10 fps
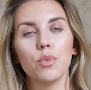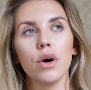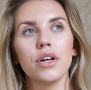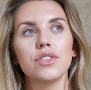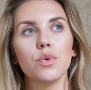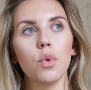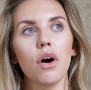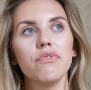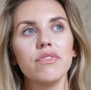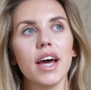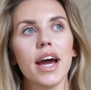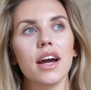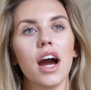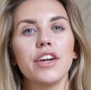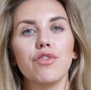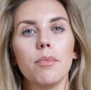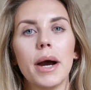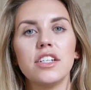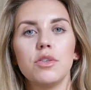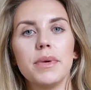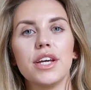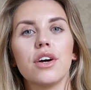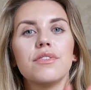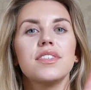was one that kind of reminded me of